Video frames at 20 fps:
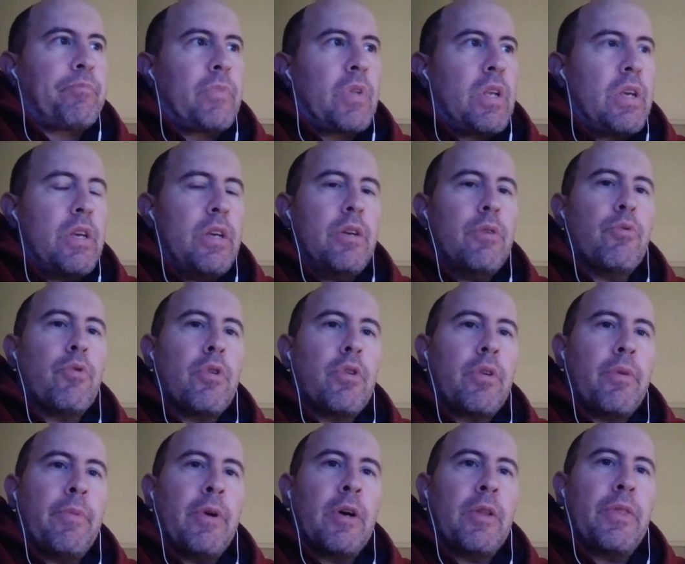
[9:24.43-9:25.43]
he wrote
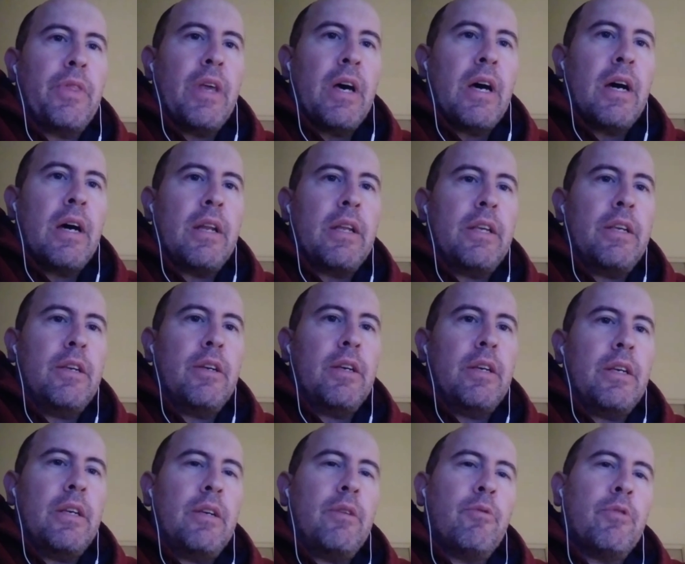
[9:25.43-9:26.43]
about that.
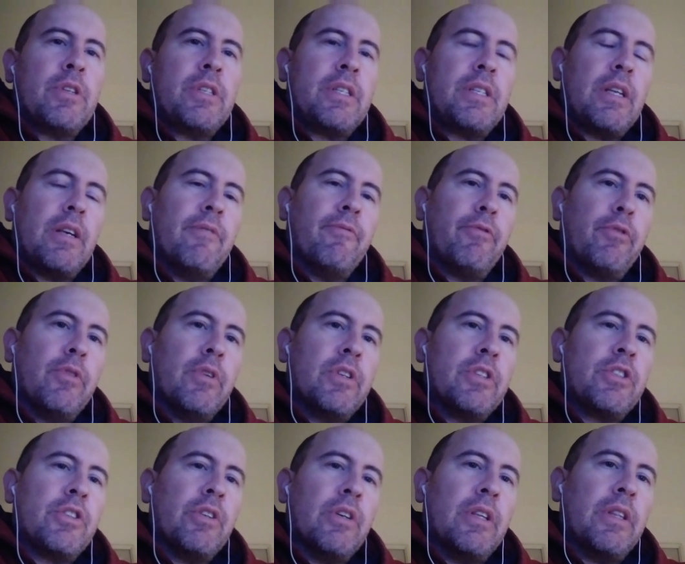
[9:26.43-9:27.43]
He was
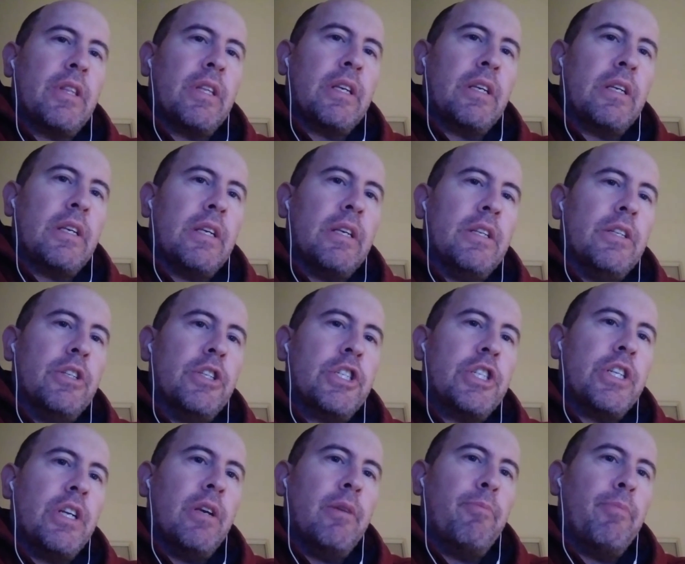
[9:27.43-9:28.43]
influential, I think, in
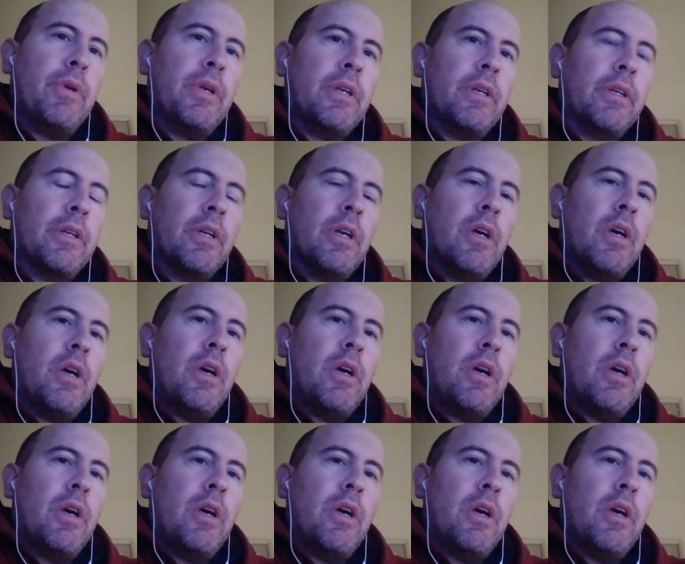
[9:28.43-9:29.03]
shaping